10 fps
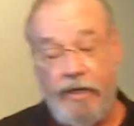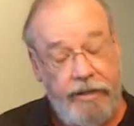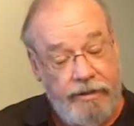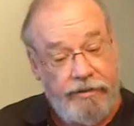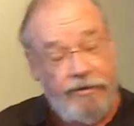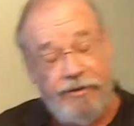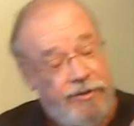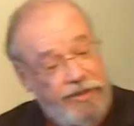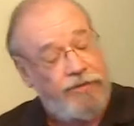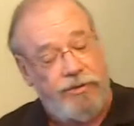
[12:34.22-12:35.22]
You know,
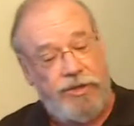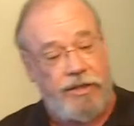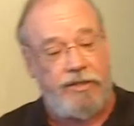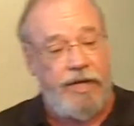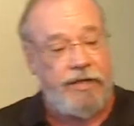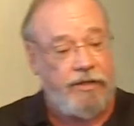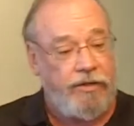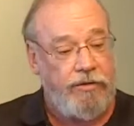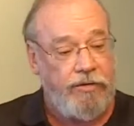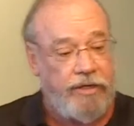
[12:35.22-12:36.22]
it's an interesting take,
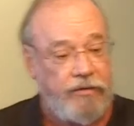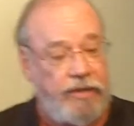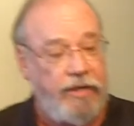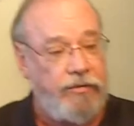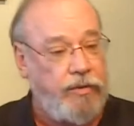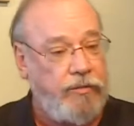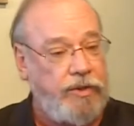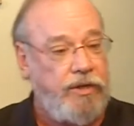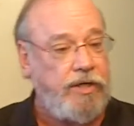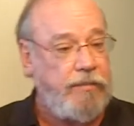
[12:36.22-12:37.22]
you know, that when
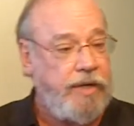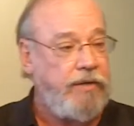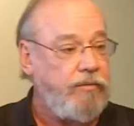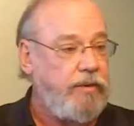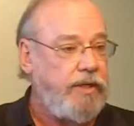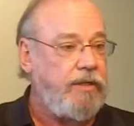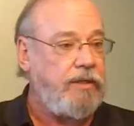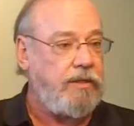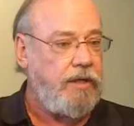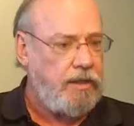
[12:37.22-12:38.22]
we talk about we
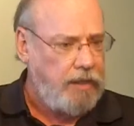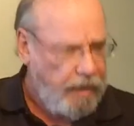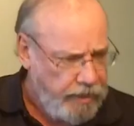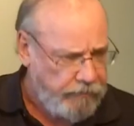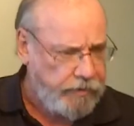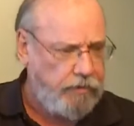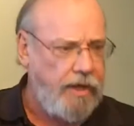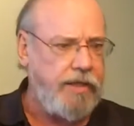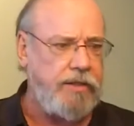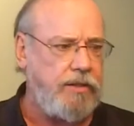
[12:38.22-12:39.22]
are alive in
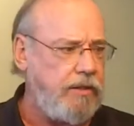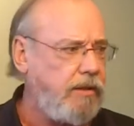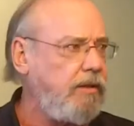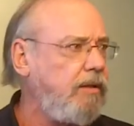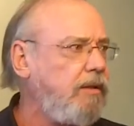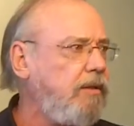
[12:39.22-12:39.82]
Christ,